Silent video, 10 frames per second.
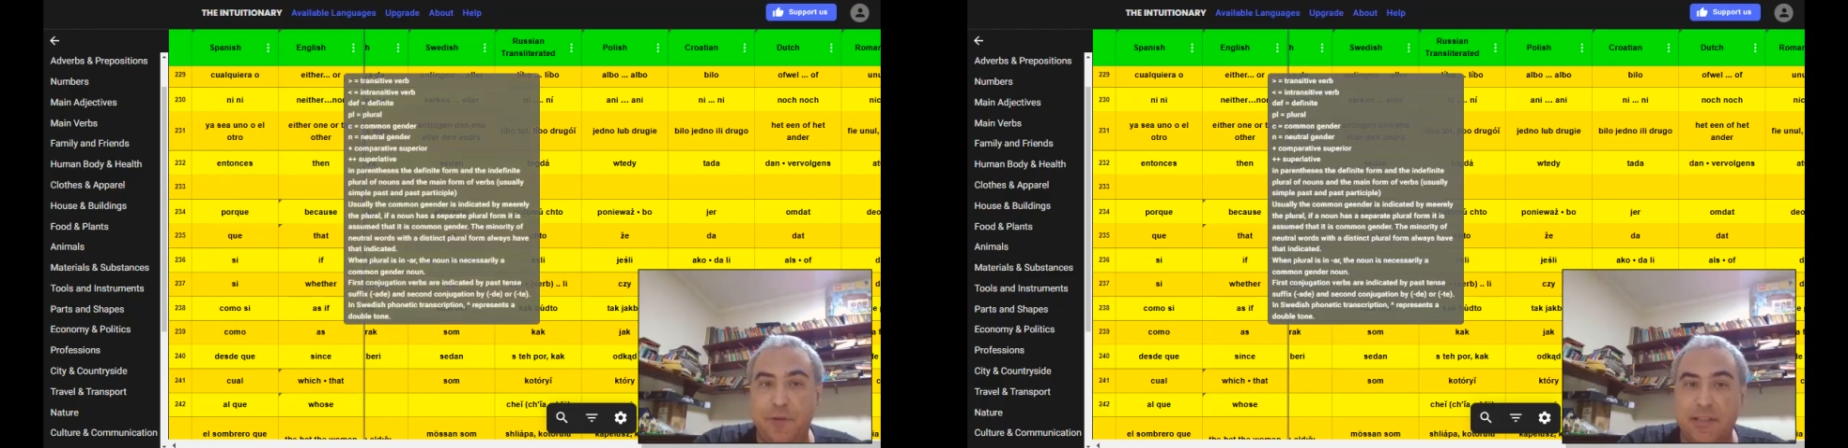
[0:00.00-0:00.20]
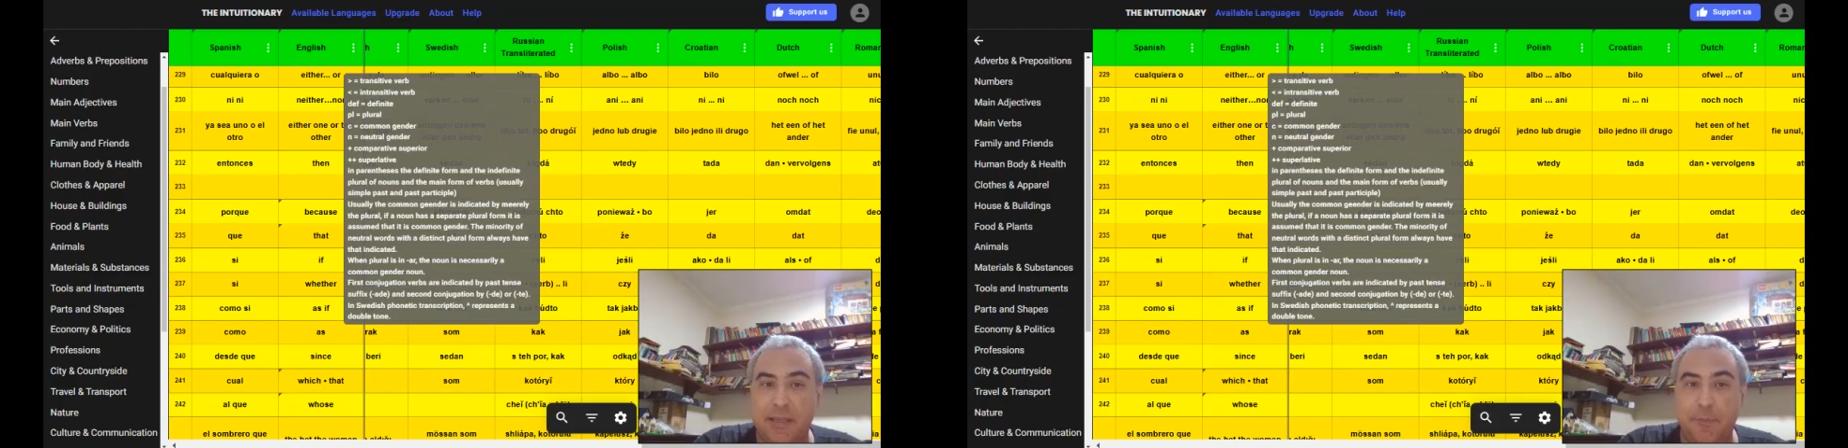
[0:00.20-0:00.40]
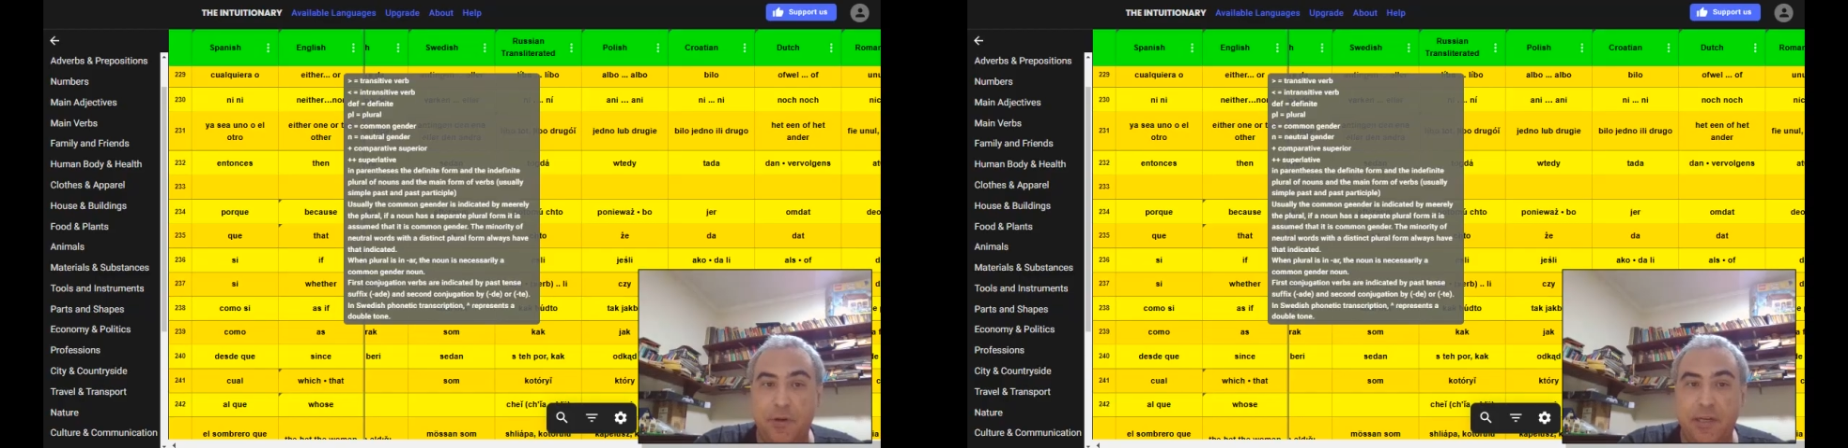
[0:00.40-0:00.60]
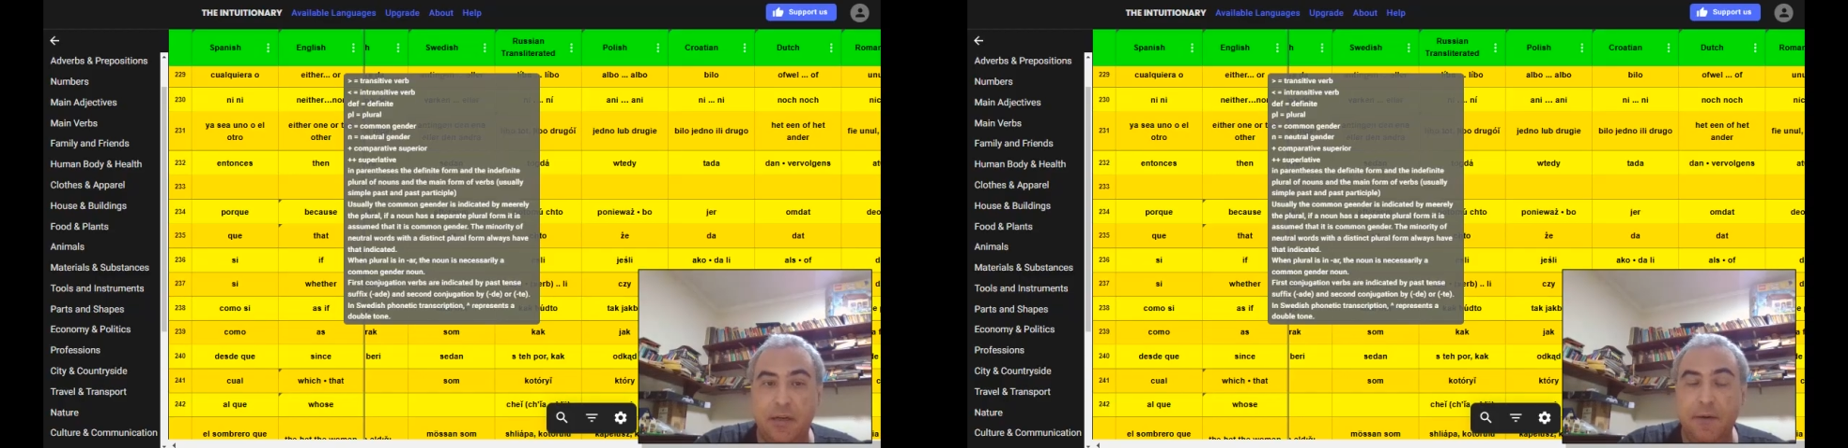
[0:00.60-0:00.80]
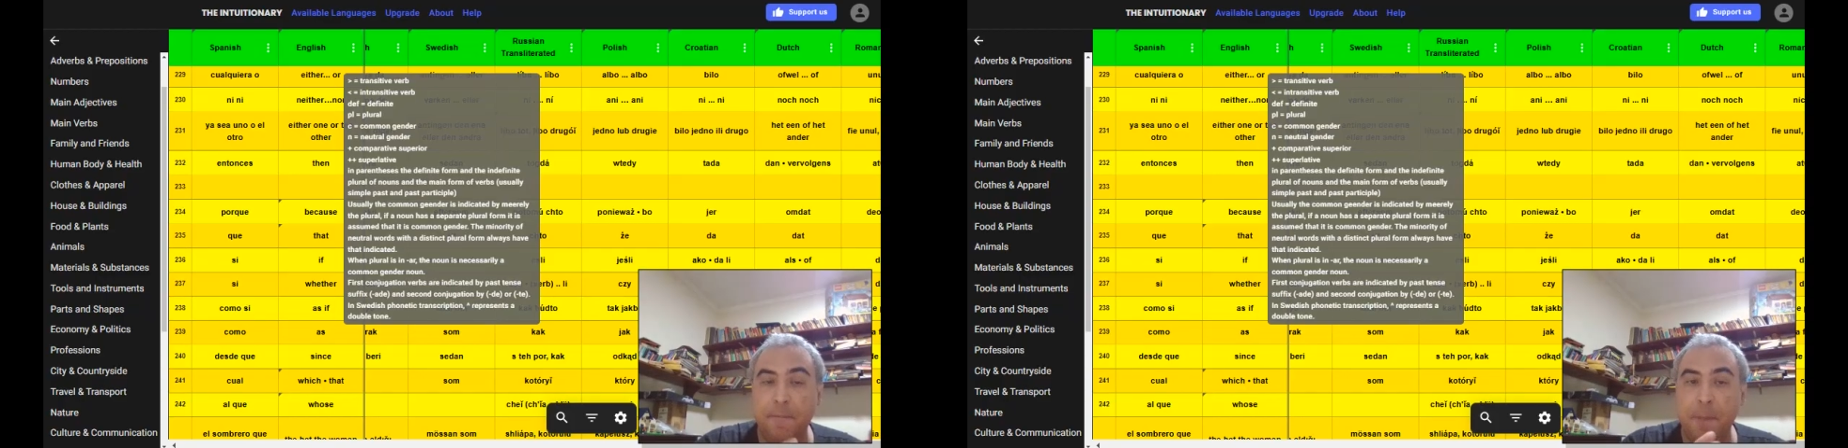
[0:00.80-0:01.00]
For example,
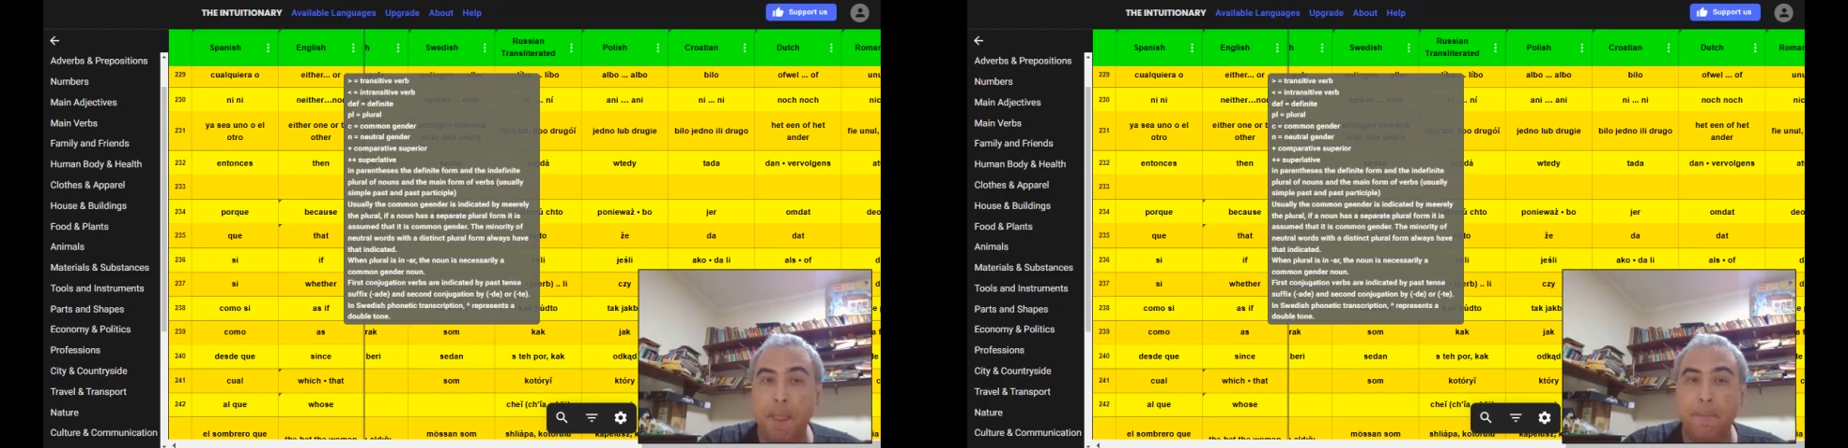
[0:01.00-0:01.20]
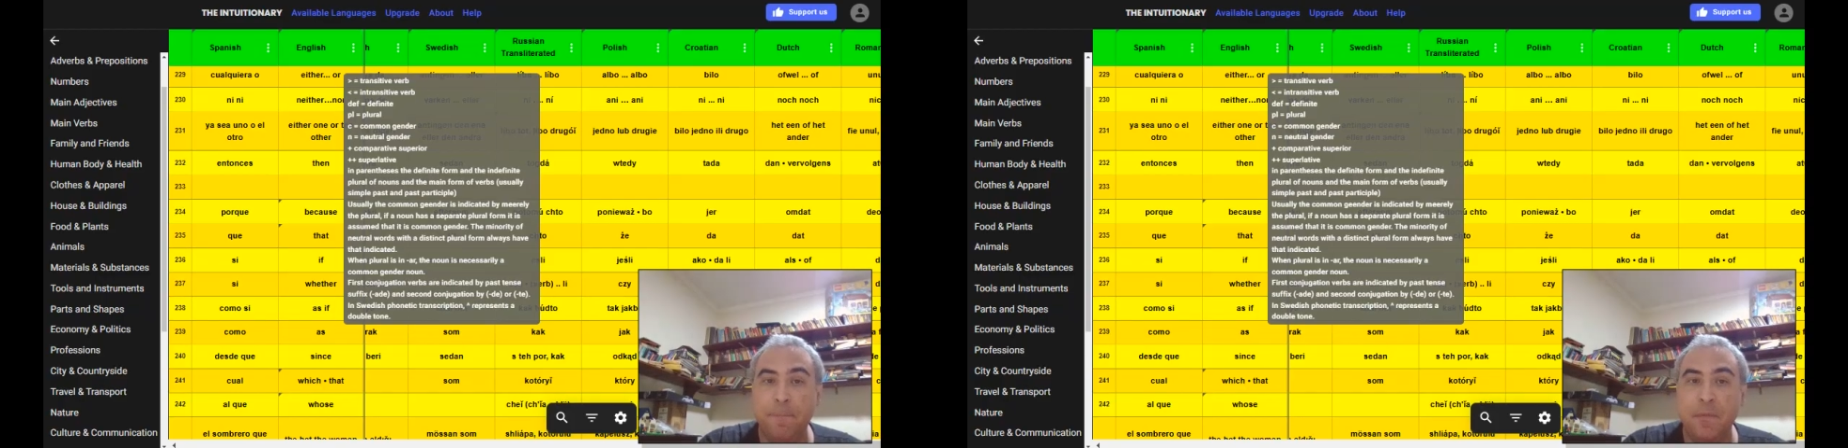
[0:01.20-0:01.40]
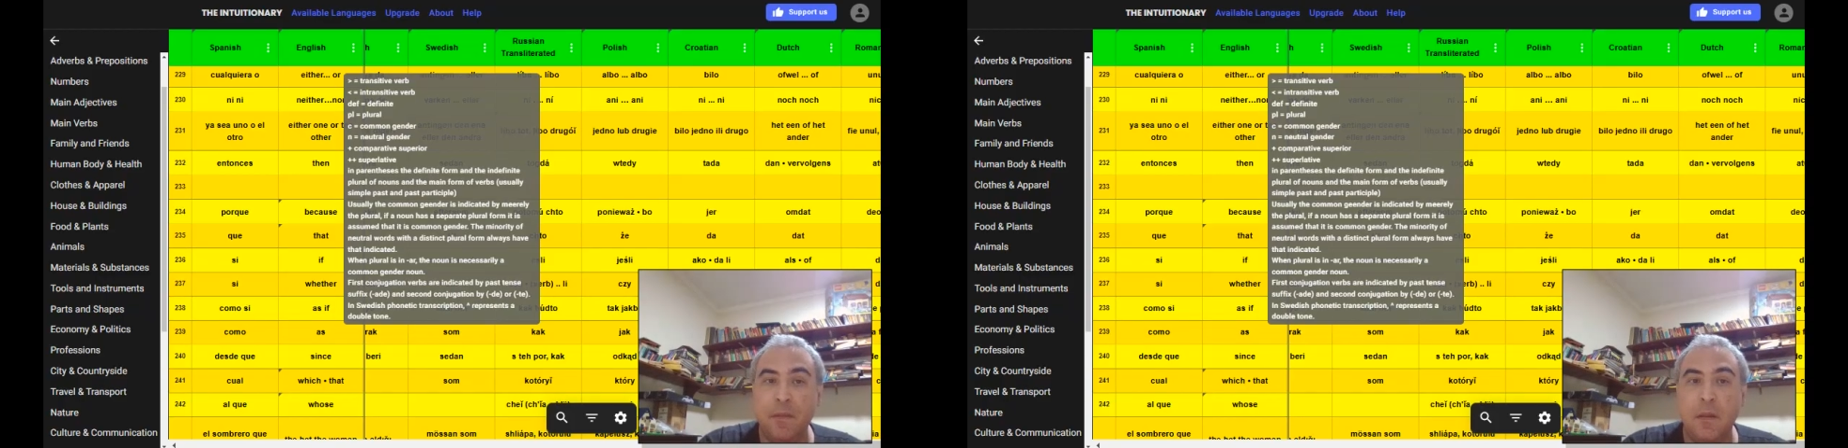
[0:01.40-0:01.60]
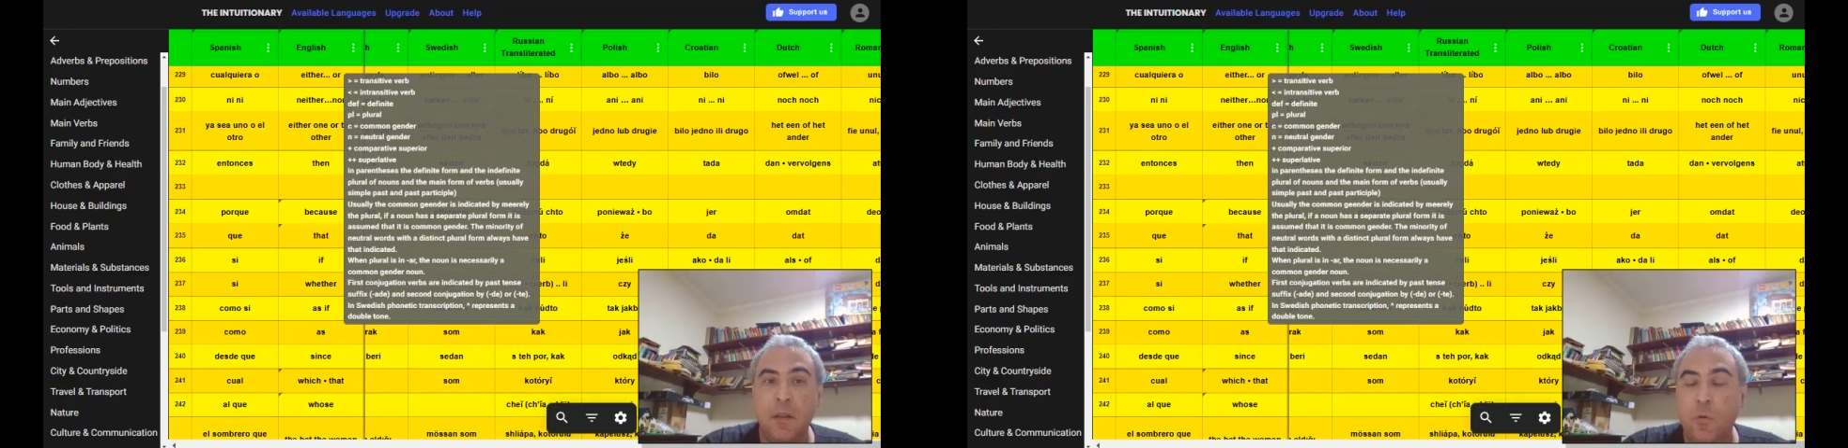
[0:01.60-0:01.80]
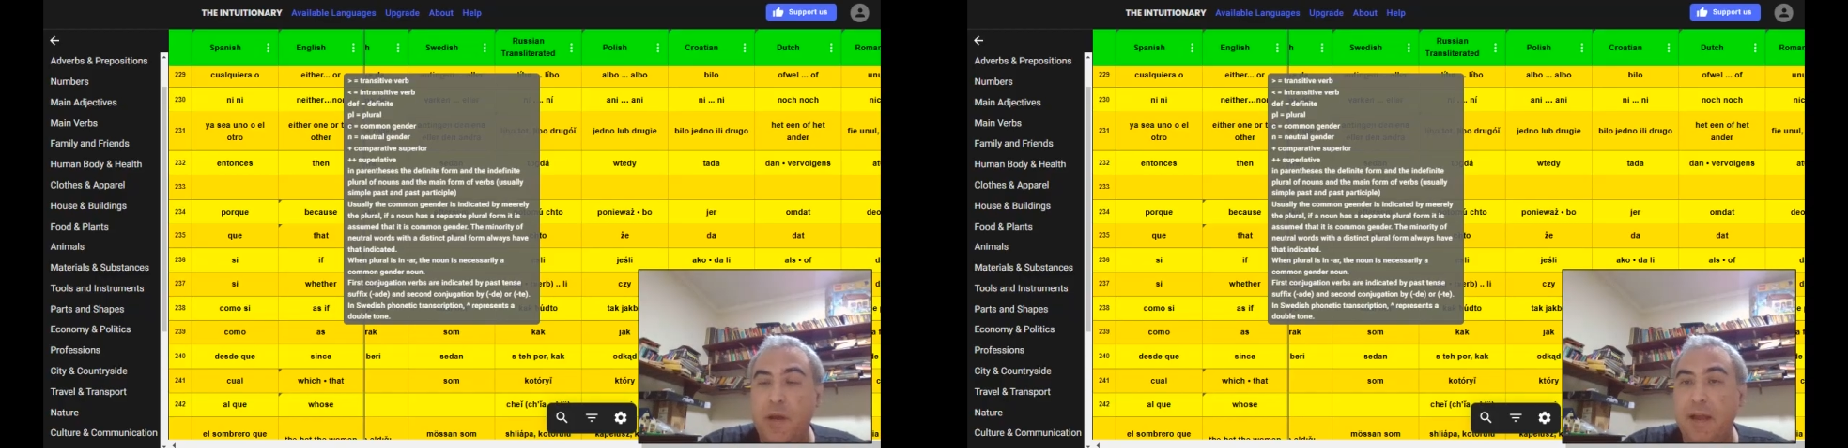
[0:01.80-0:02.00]
here we